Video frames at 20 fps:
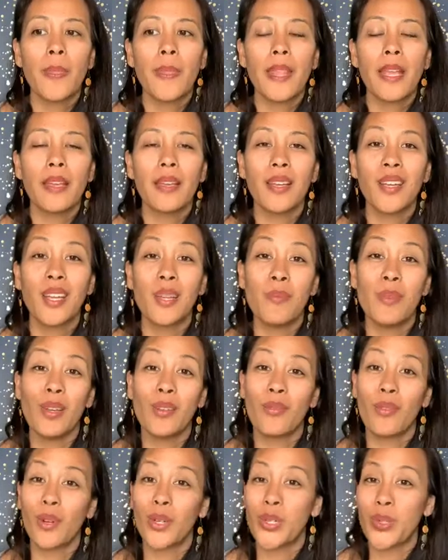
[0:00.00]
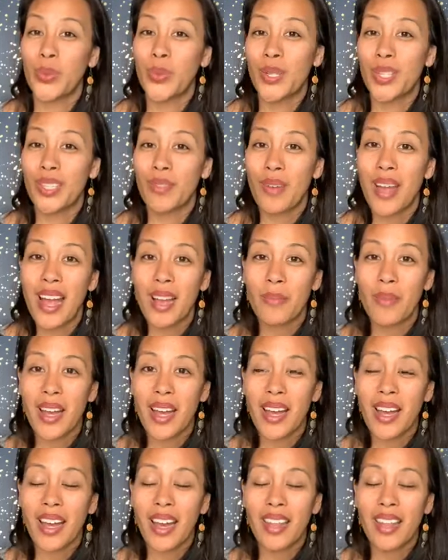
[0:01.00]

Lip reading: It could be a virtual swag bag.